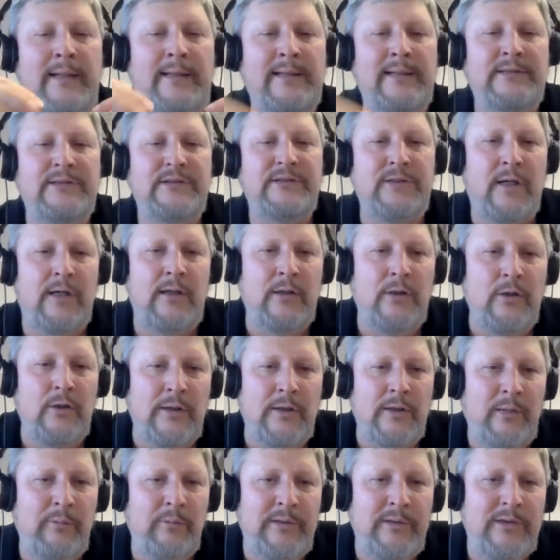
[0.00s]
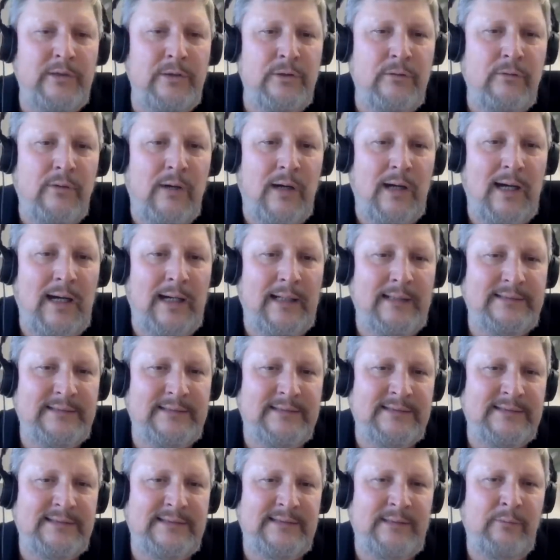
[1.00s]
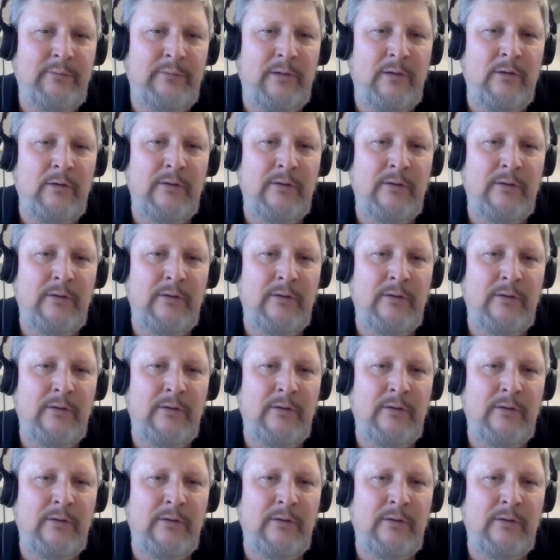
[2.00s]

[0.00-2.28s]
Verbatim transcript: and then start looking with new eyes and see, well,